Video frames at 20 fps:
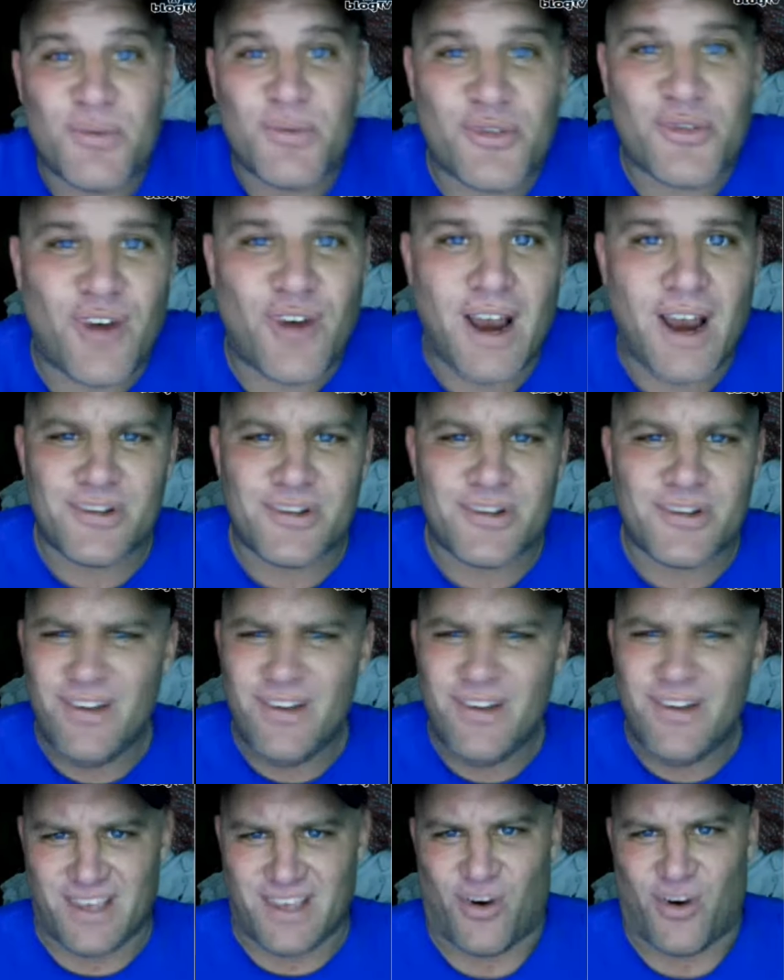
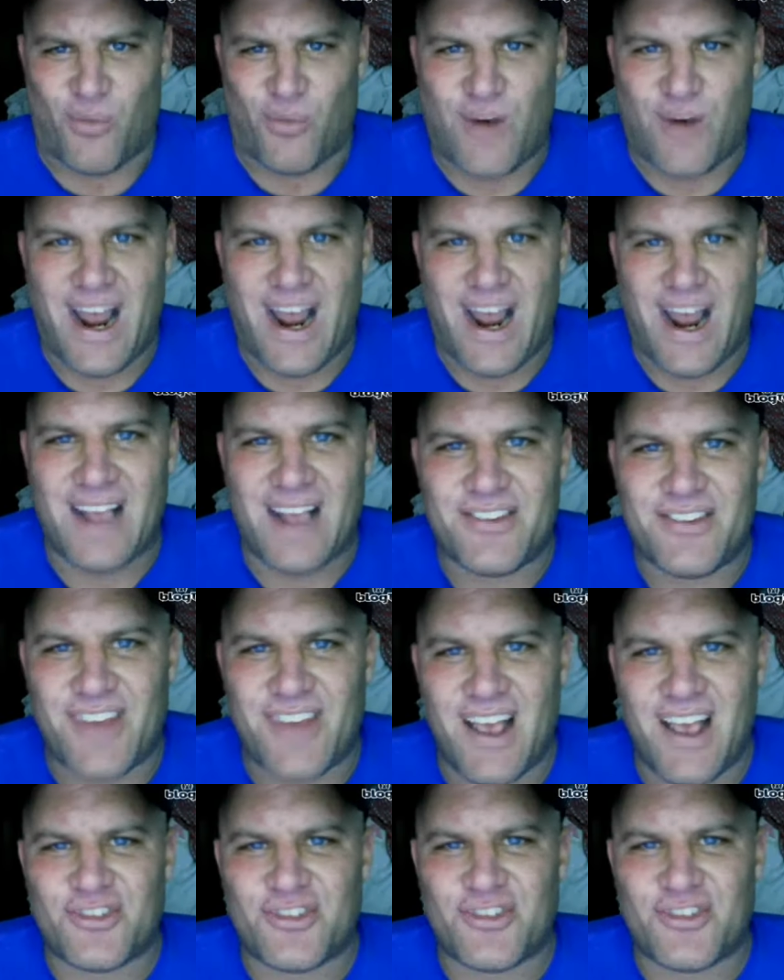subscribers? I don't give a
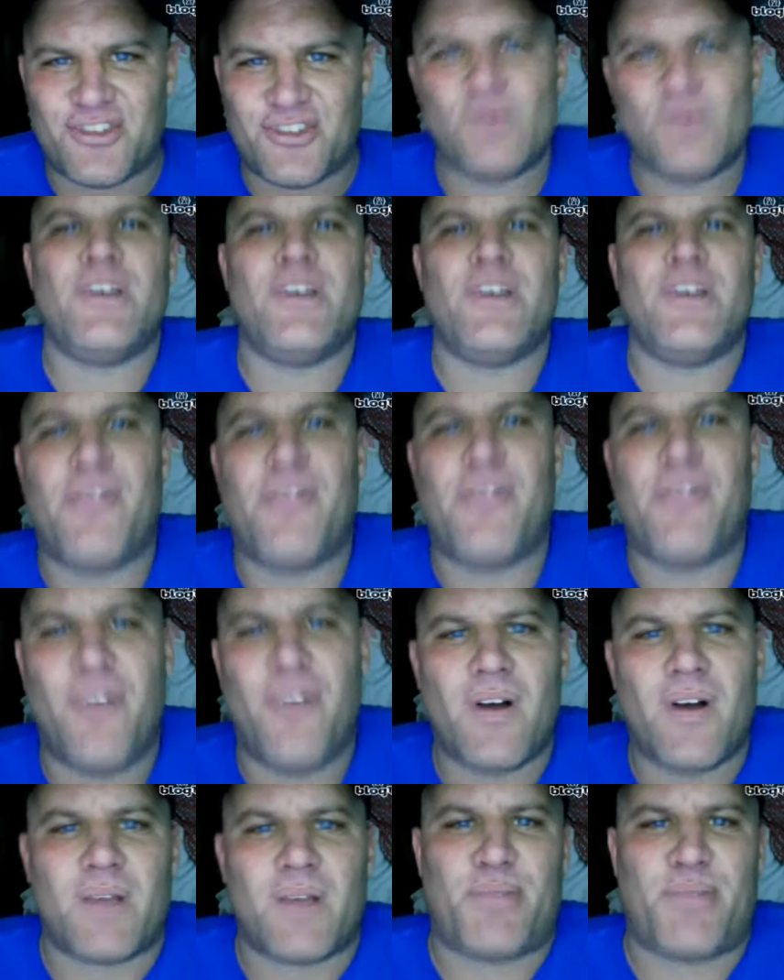rat's ass. 2 million
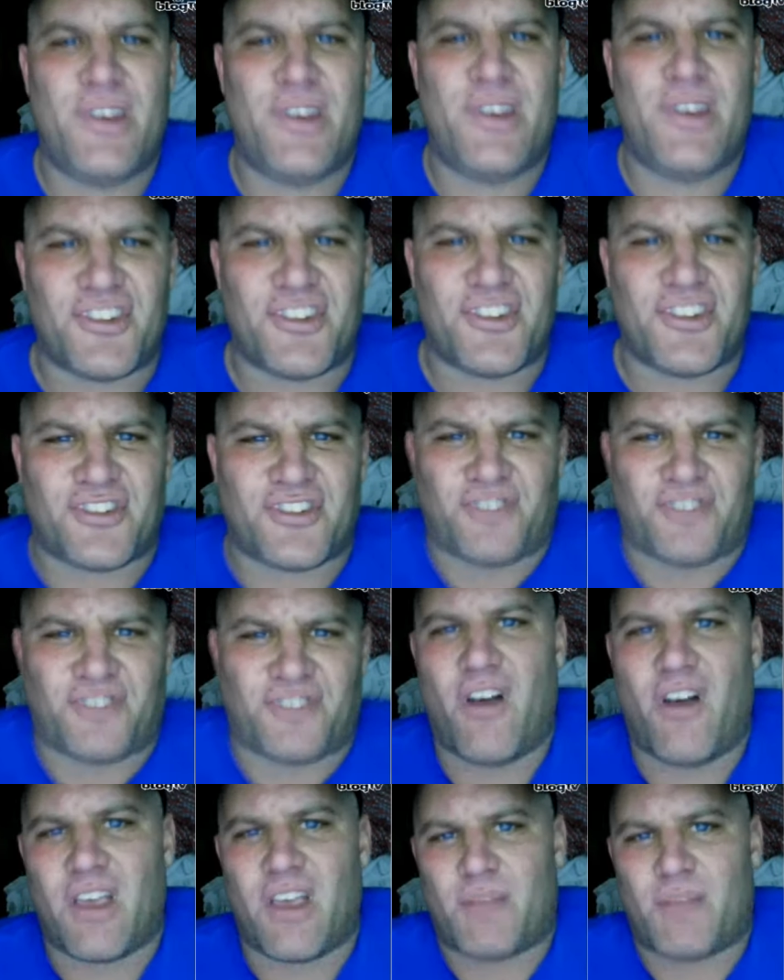fucking pieces
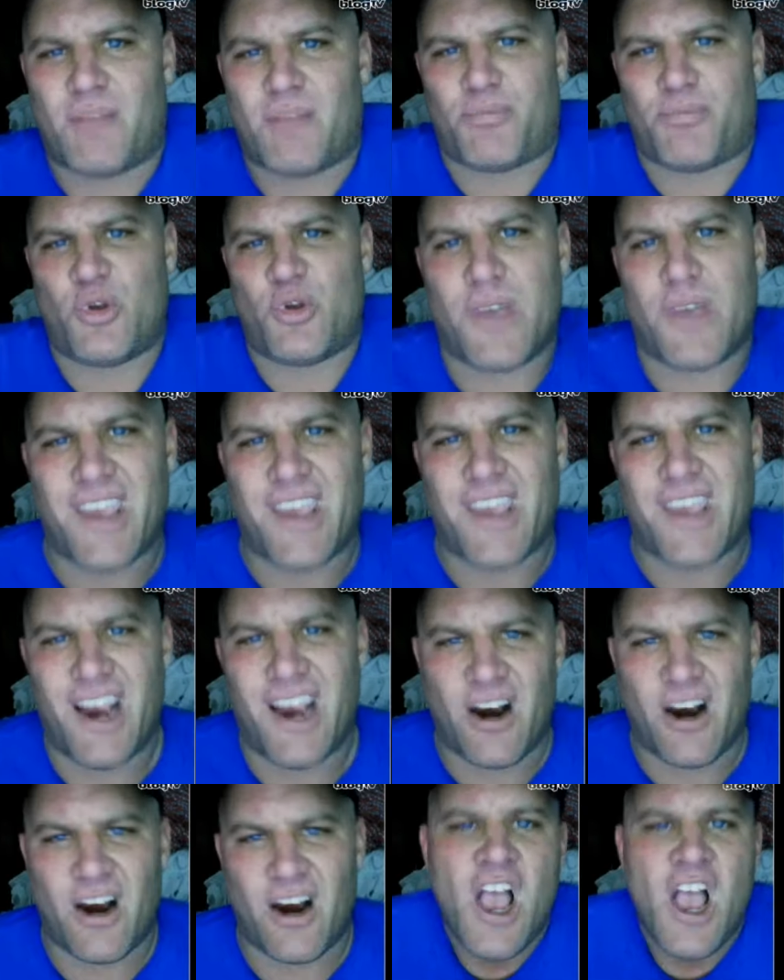of fucking
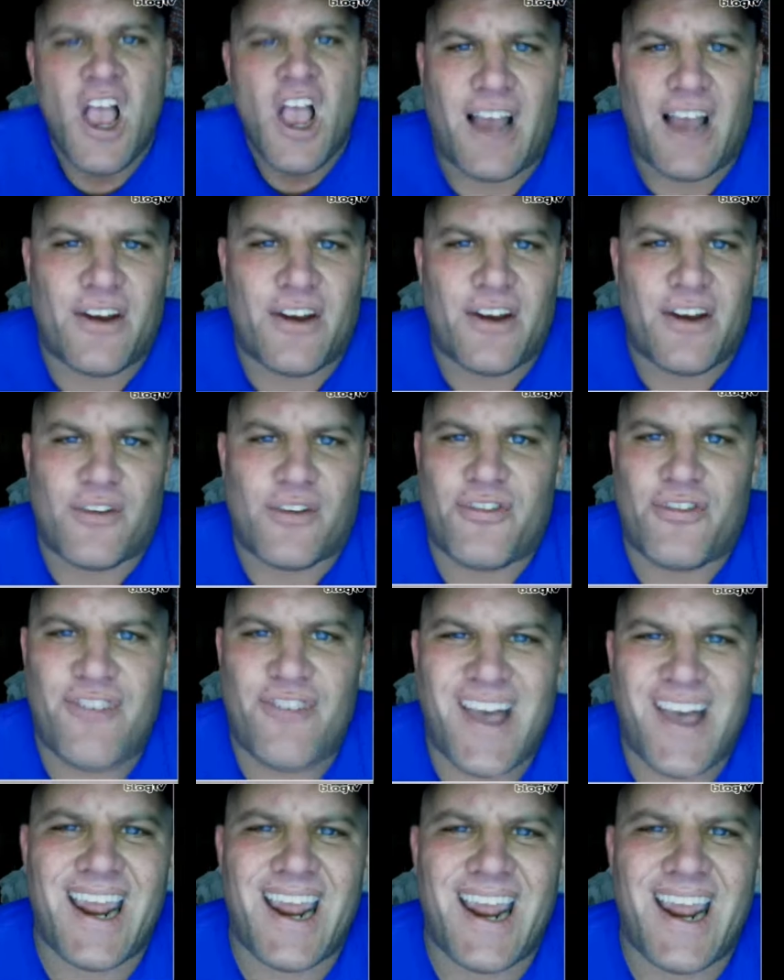pubic hair on your
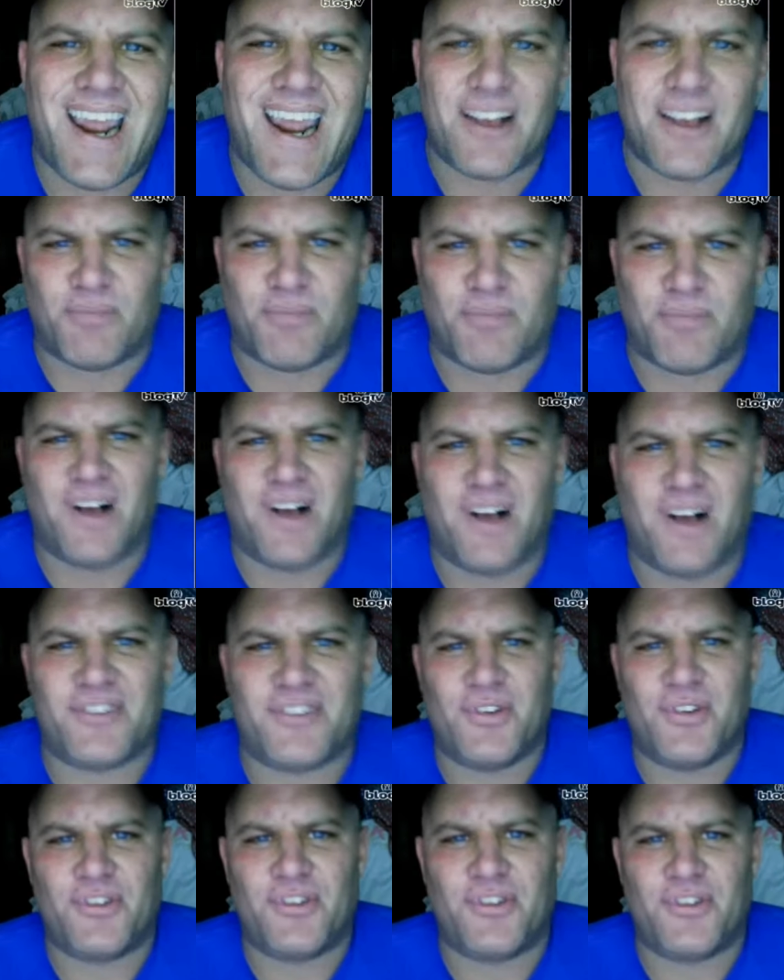fat ass
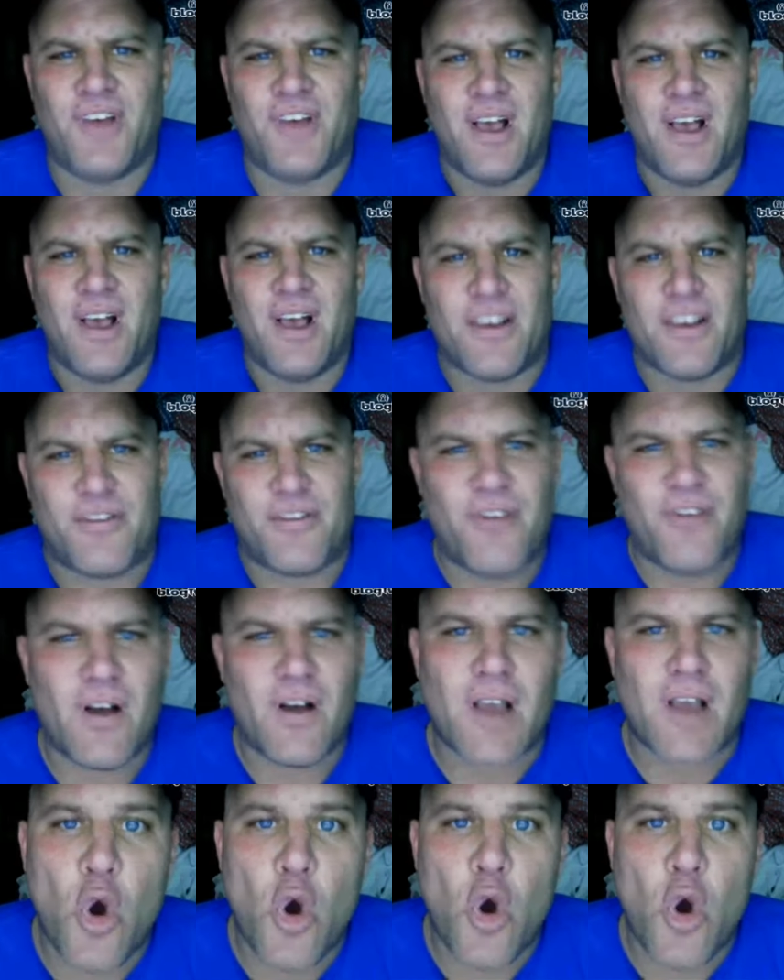muscles. You
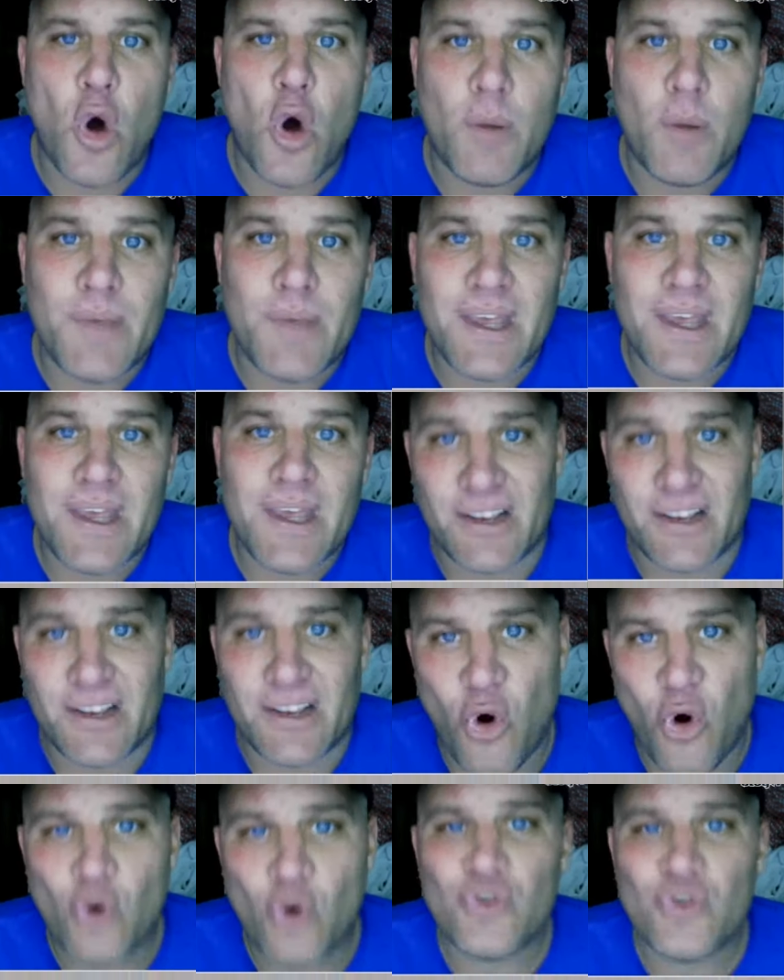fucking call me and
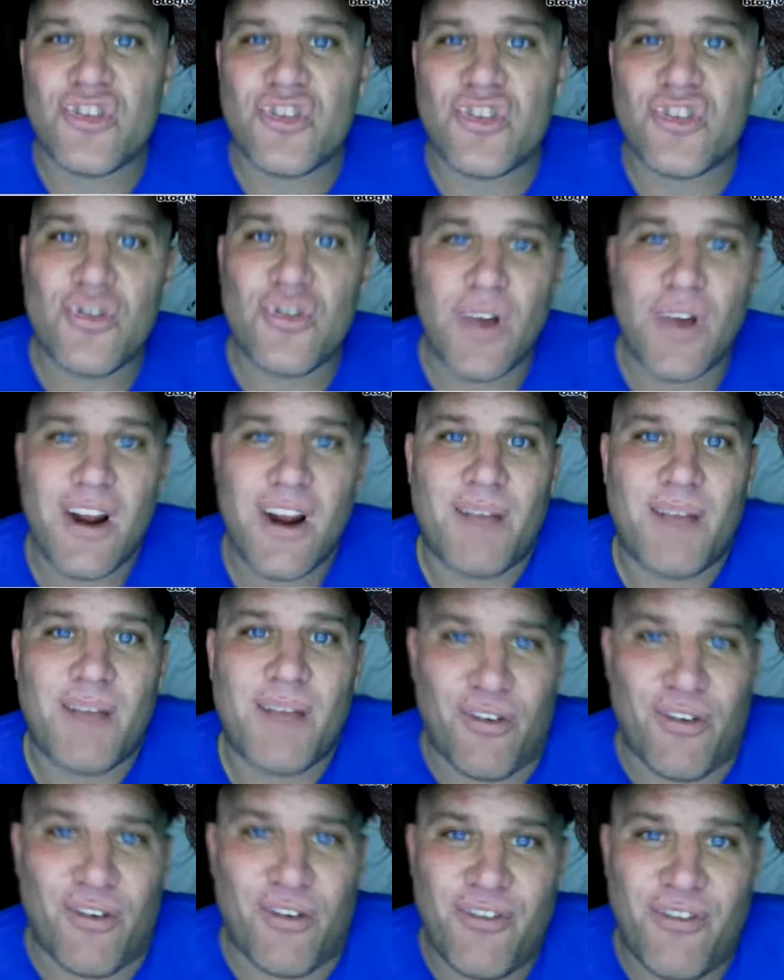I told you straight
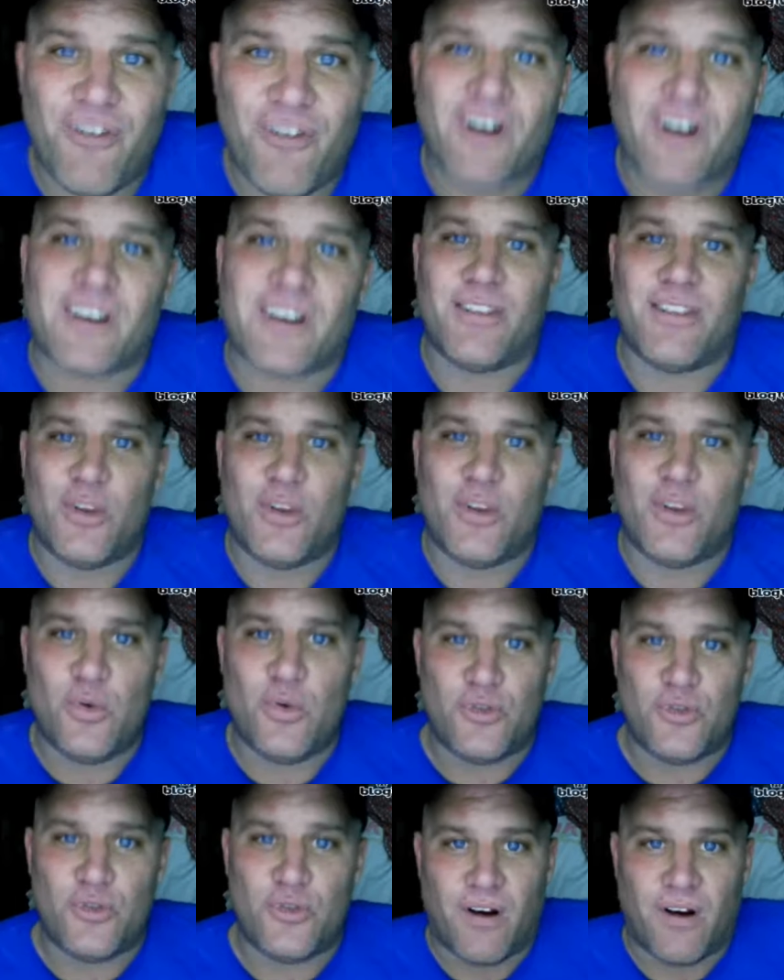up you're a fucking
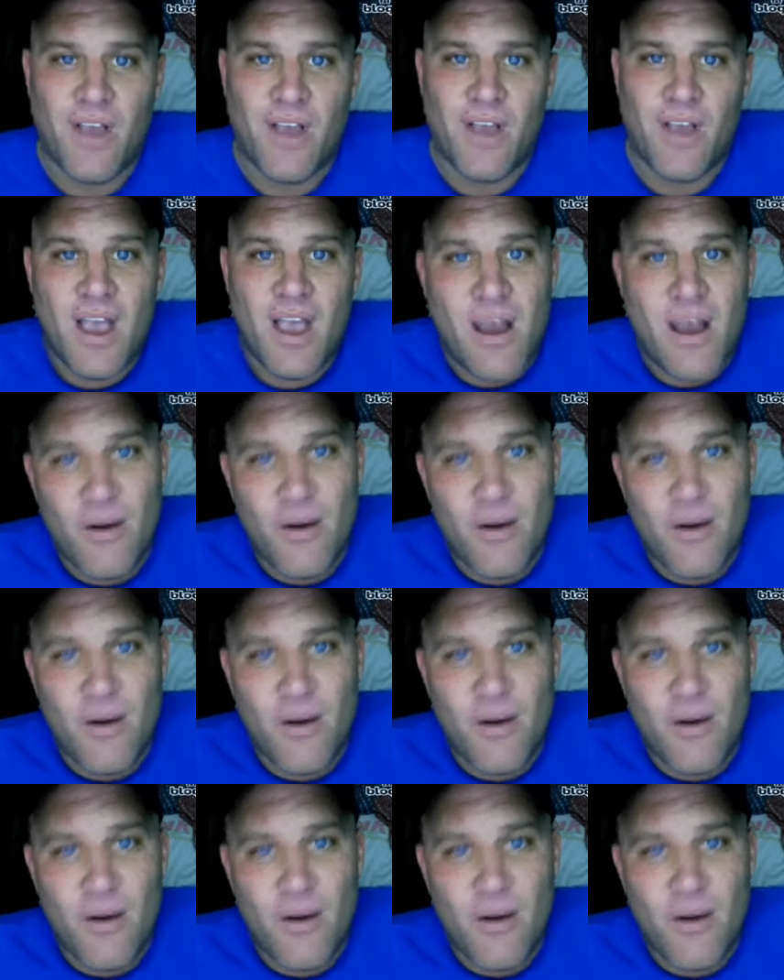loser.